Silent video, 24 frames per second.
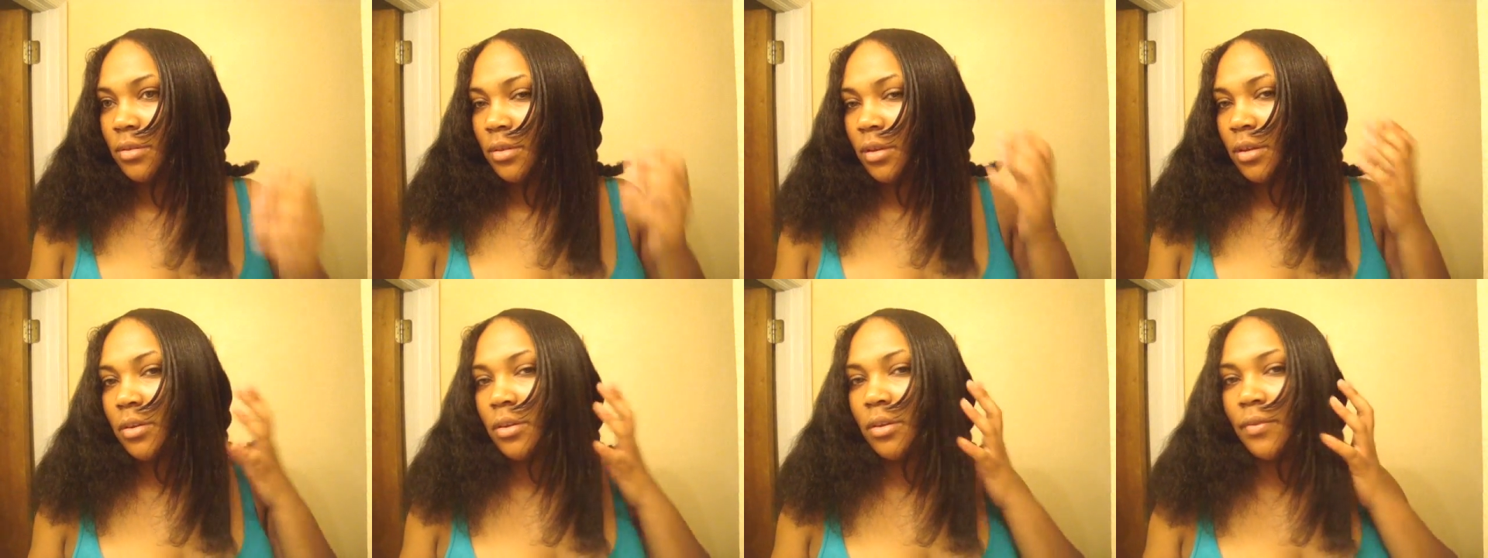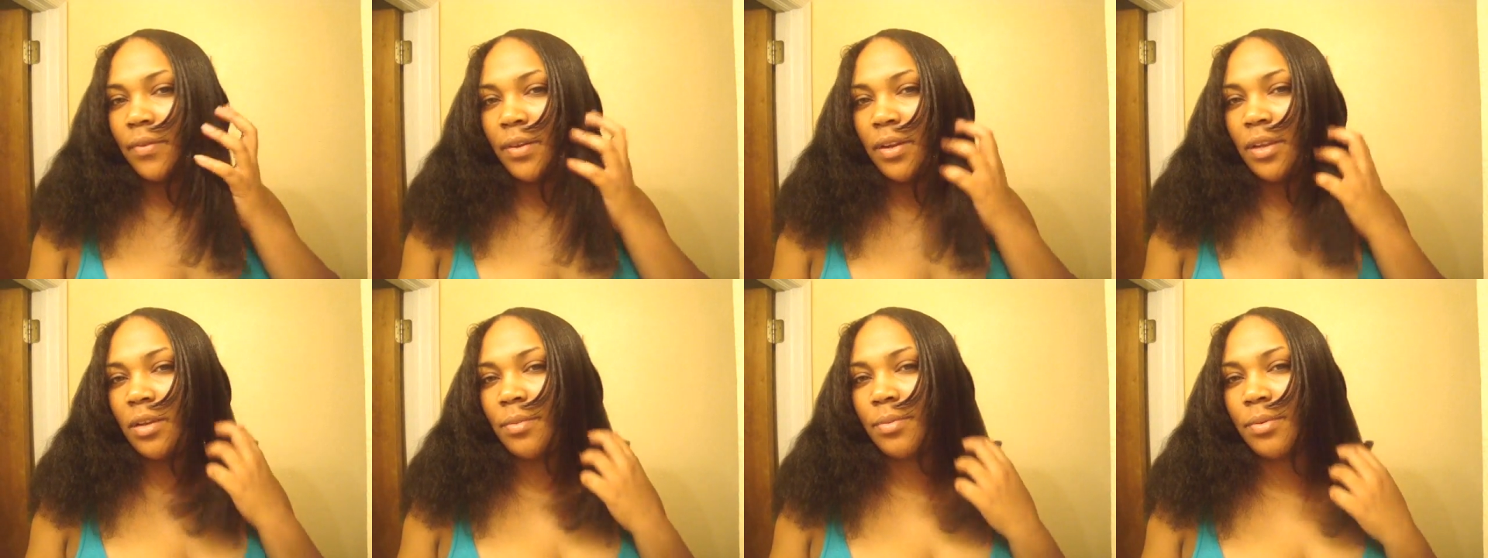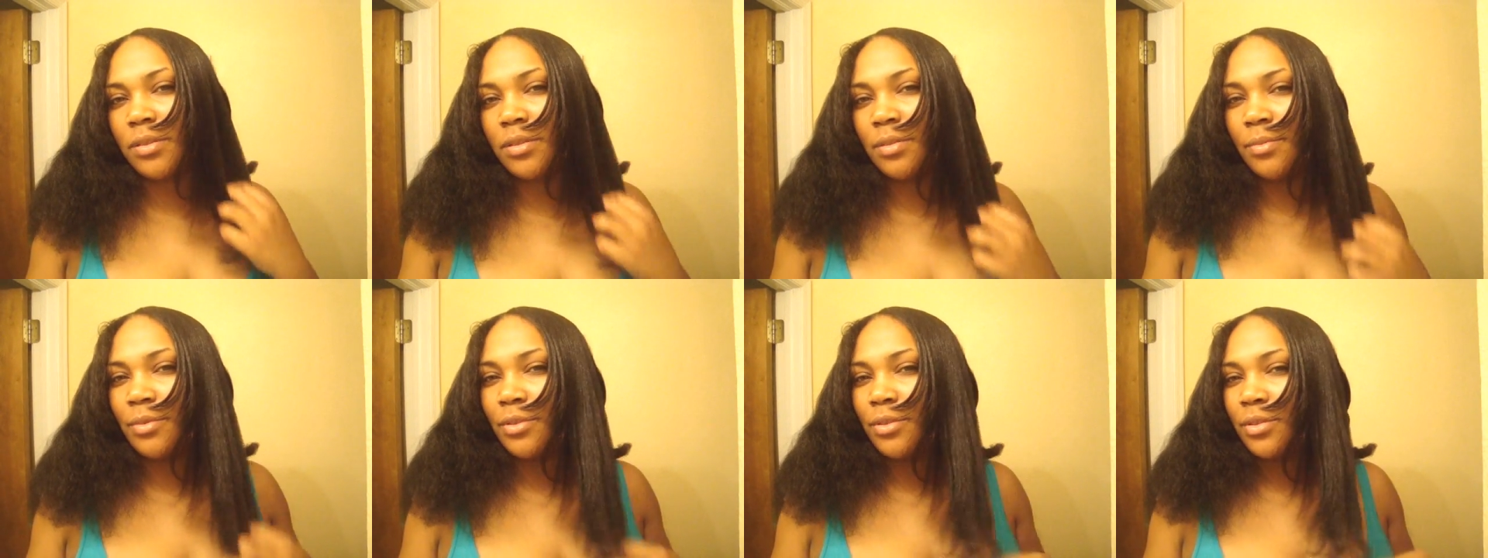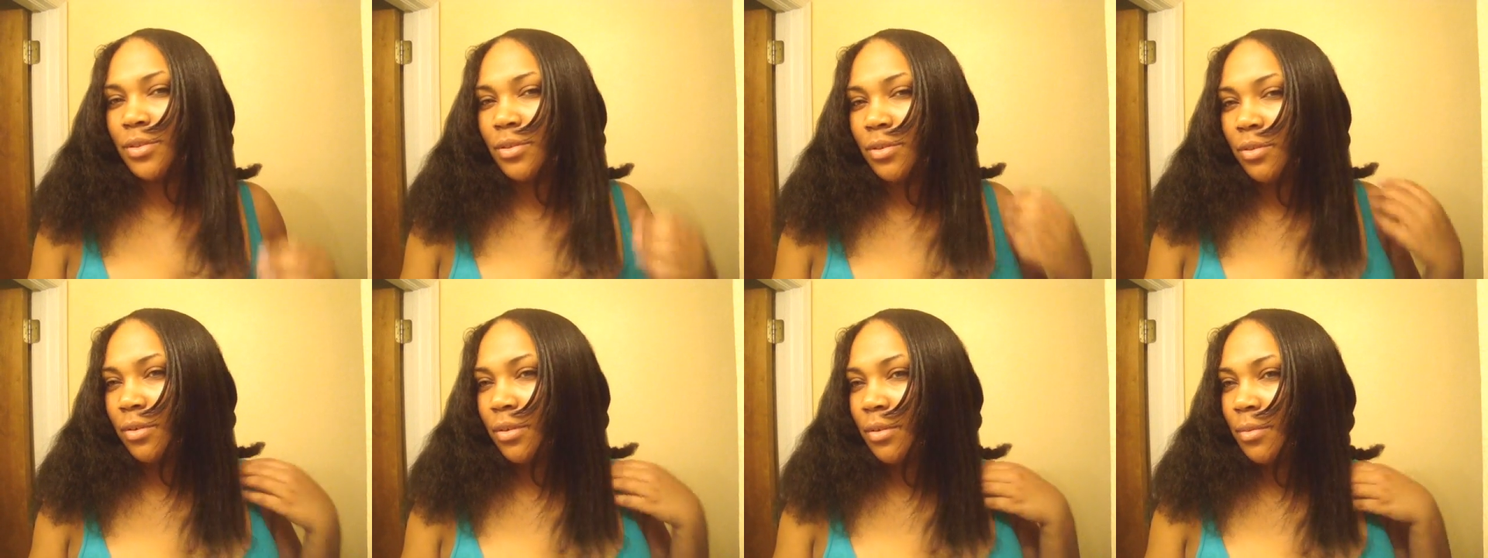I don't know if I need to put some more
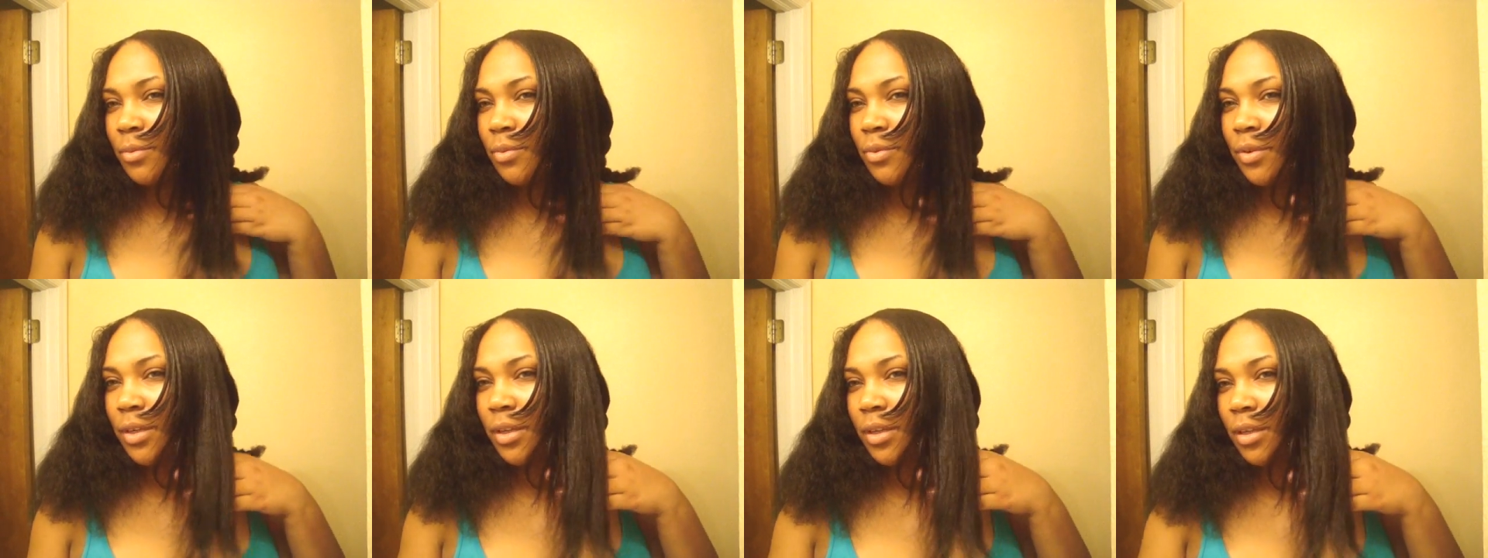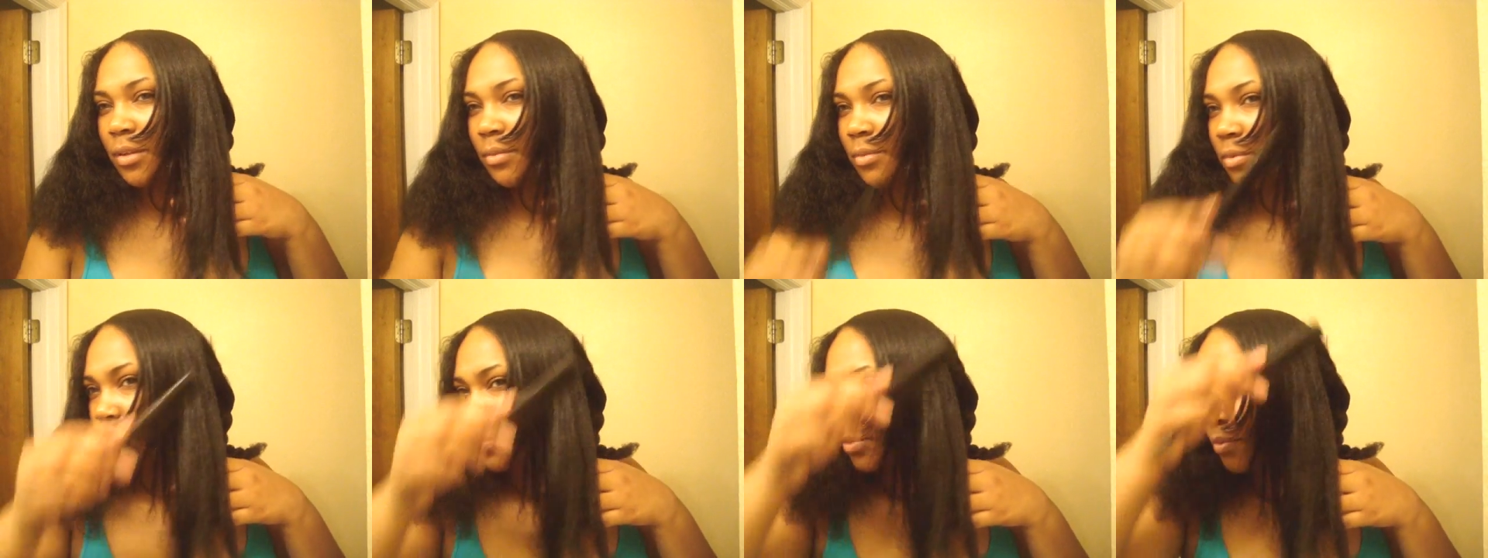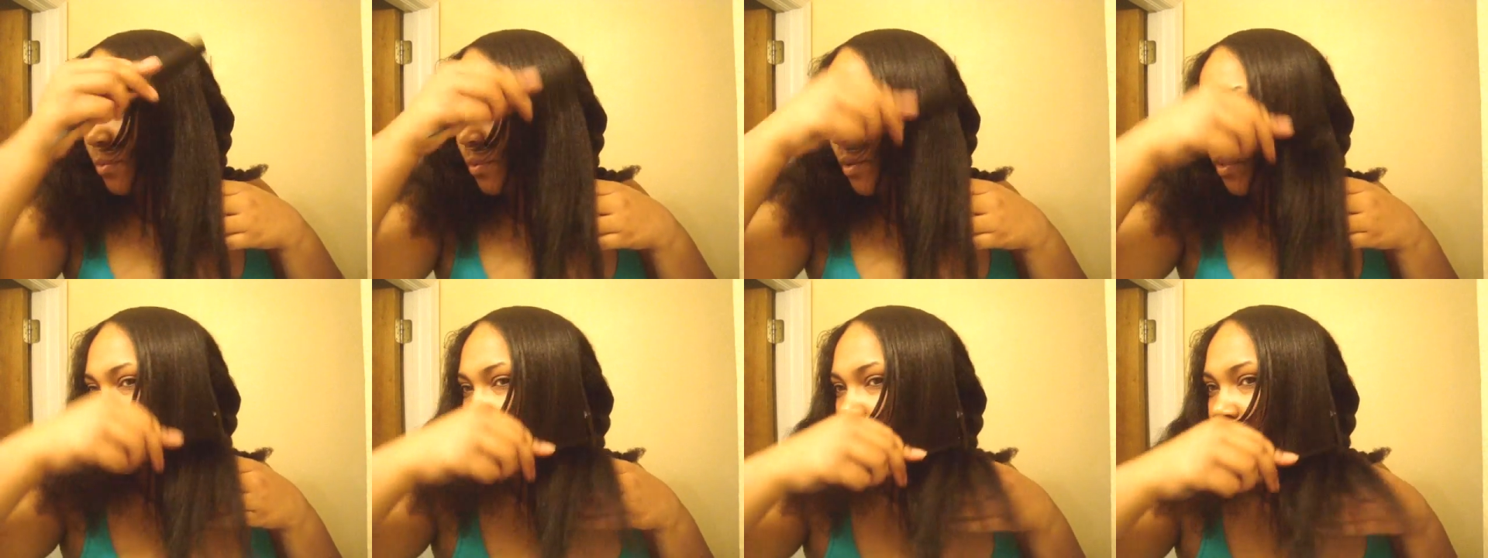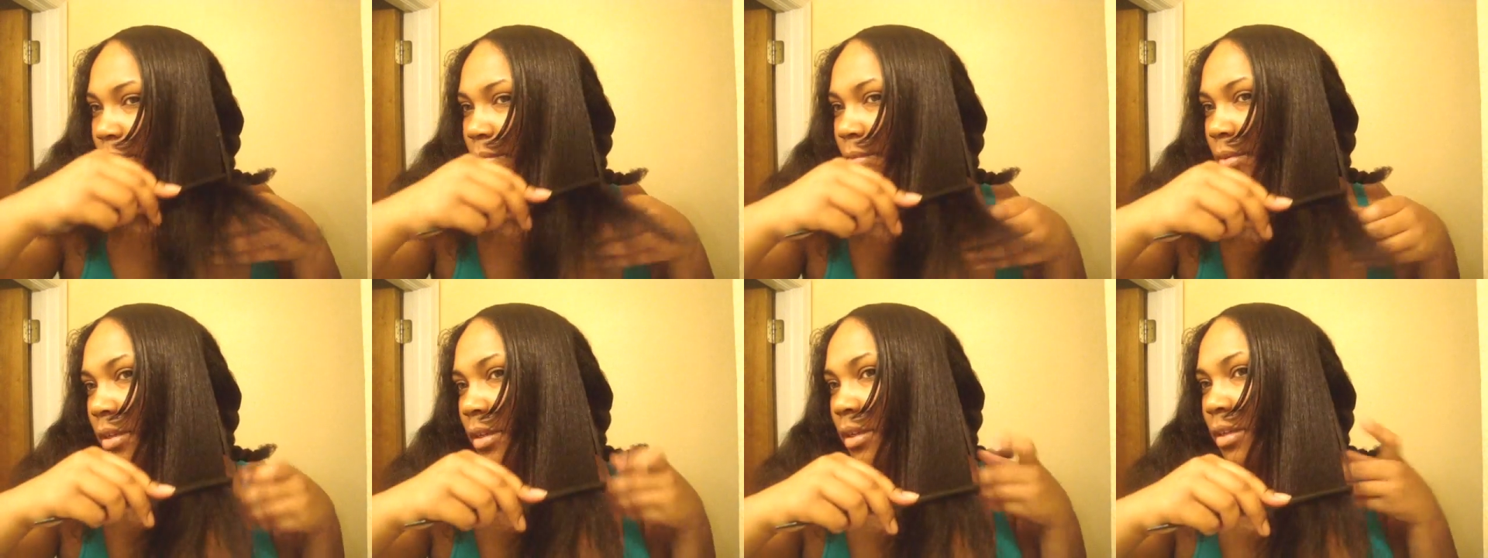serum on it or
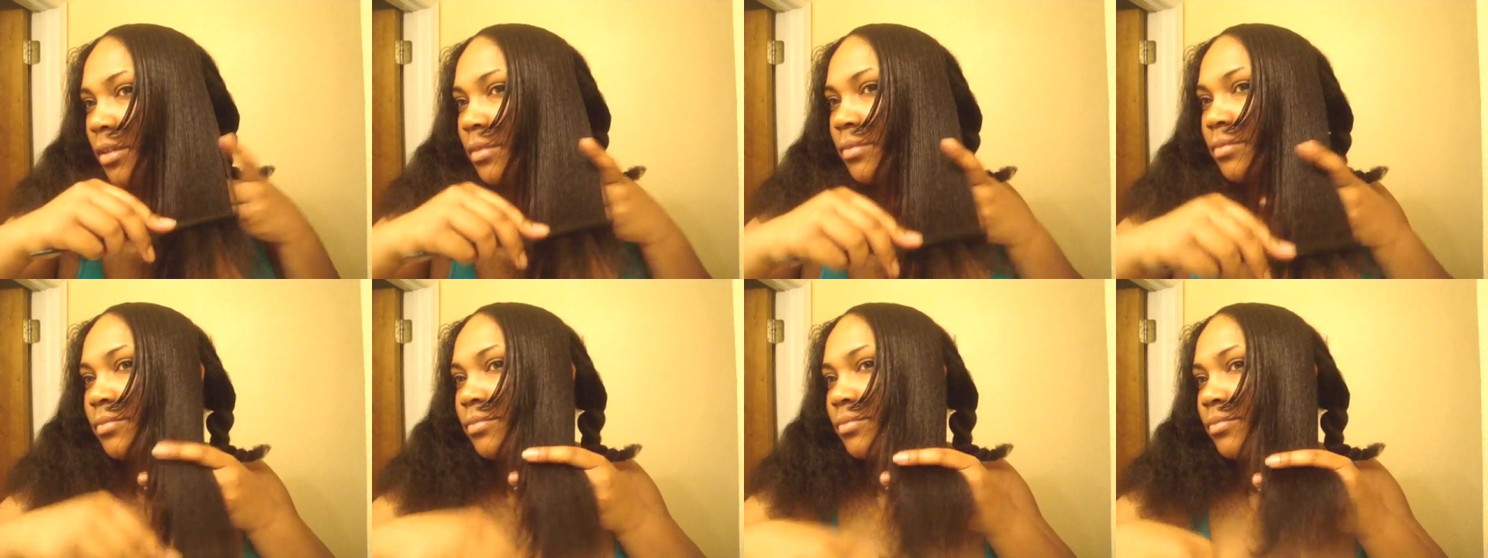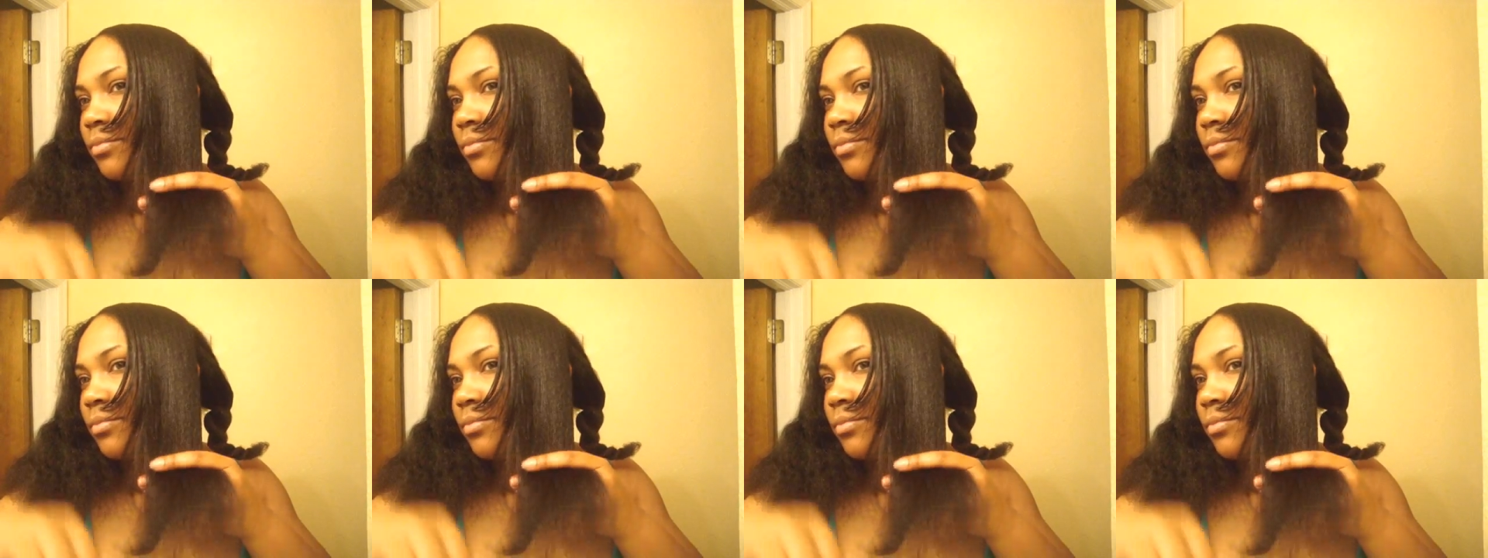what, but